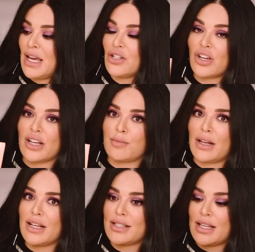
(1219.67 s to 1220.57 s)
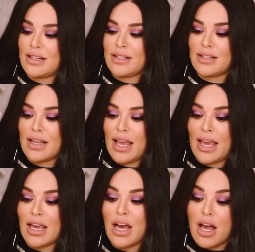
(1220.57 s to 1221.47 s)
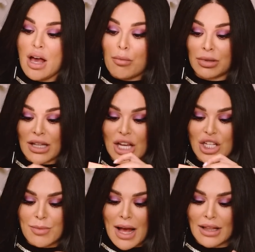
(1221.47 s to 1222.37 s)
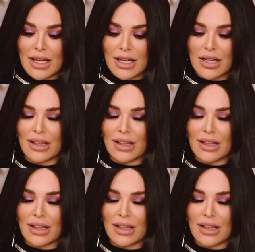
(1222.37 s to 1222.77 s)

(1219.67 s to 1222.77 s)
BH Cosmetics. And this is a blush palette.